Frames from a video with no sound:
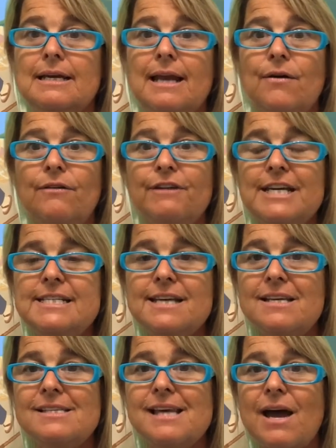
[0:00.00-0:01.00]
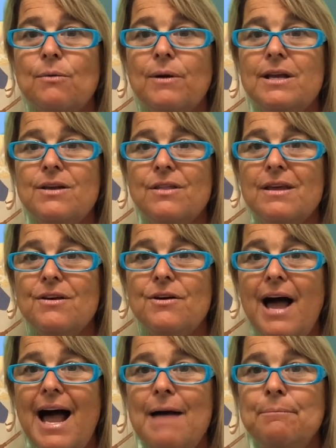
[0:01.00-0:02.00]
Now, if he does that, what do you think
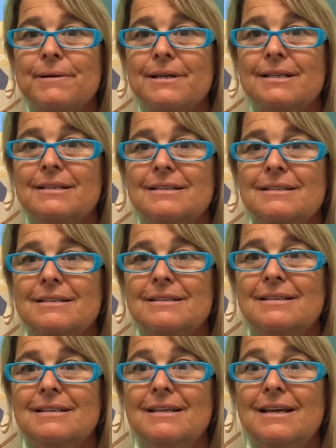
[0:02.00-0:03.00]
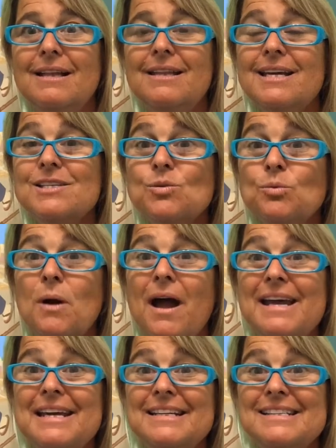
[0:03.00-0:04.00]
will happen? That's
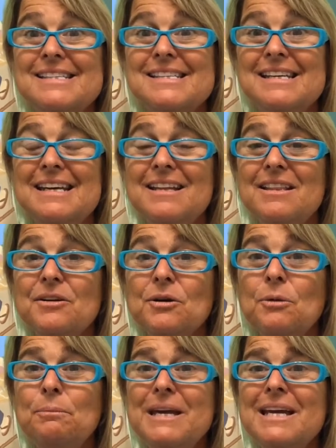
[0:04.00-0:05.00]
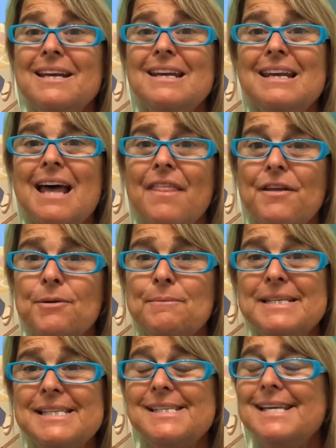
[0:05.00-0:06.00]
right. There'll be another
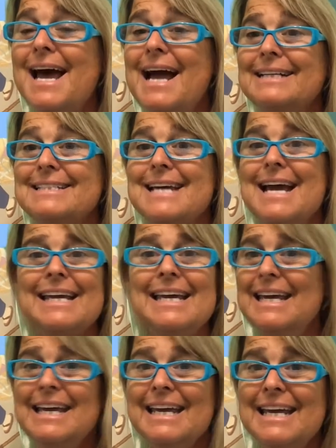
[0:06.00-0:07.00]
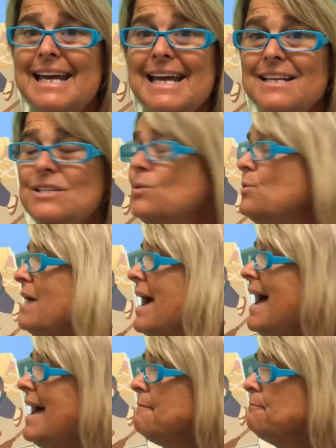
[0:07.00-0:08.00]
Mrs. Haktak. He can't do
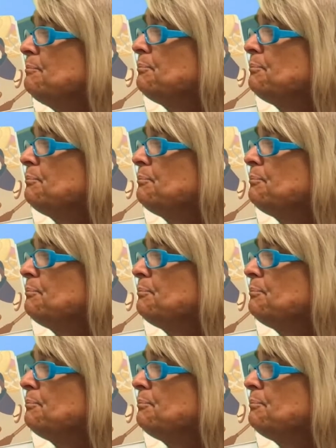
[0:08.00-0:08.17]
that.